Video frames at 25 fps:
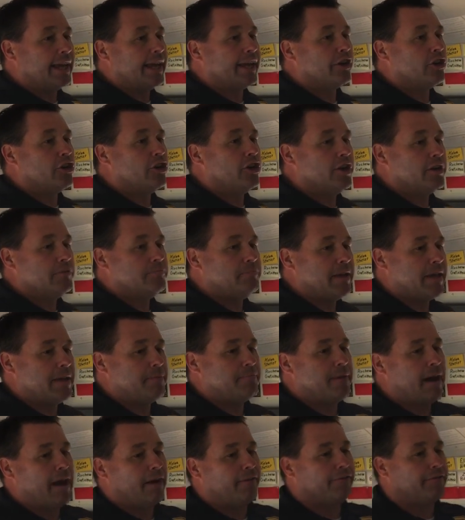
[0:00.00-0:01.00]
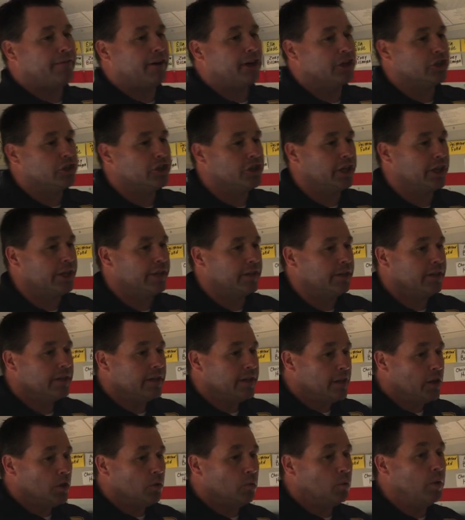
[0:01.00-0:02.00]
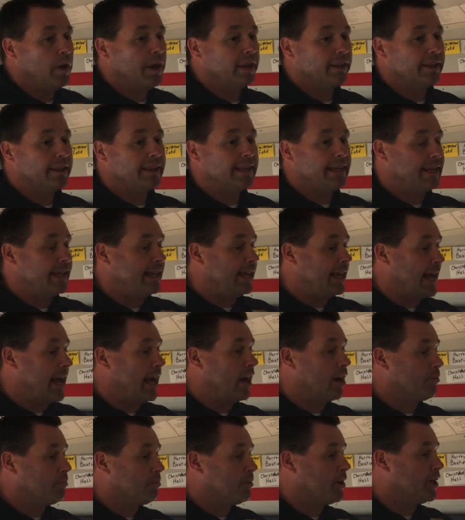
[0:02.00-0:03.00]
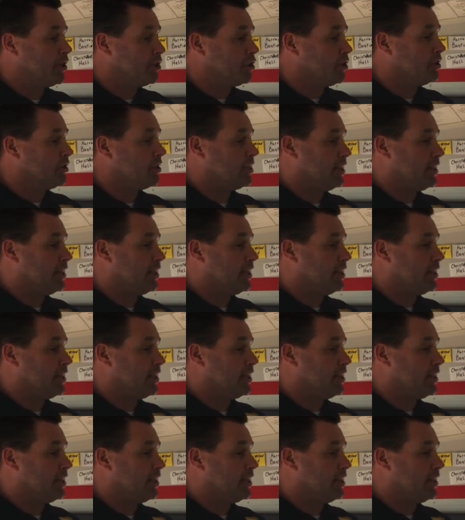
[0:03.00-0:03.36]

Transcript: it could be a malfunction with the air pressure